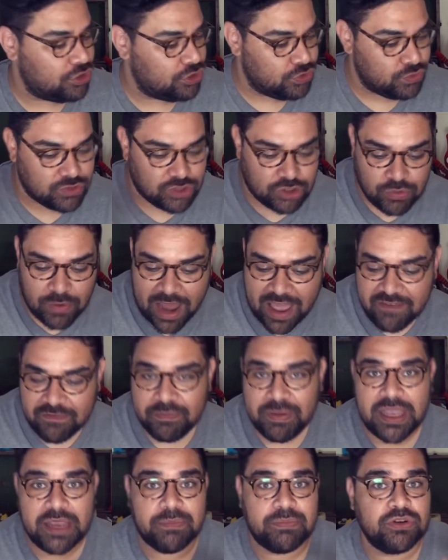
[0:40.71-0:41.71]
You use graph
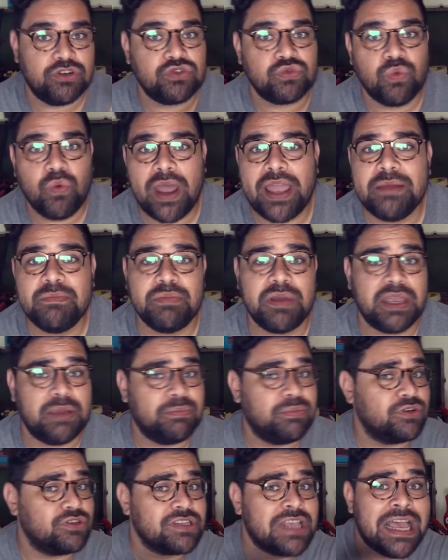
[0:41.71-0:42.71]
papers, white
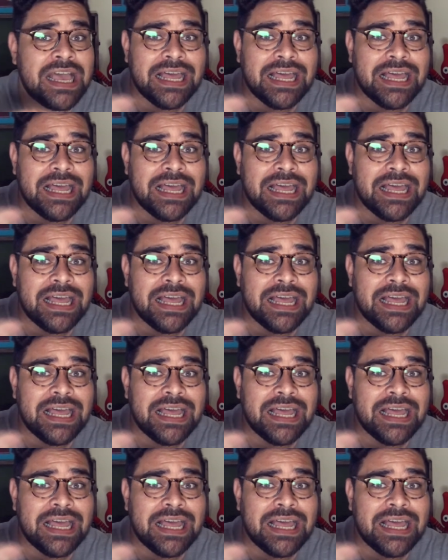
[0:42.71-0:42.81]
papers,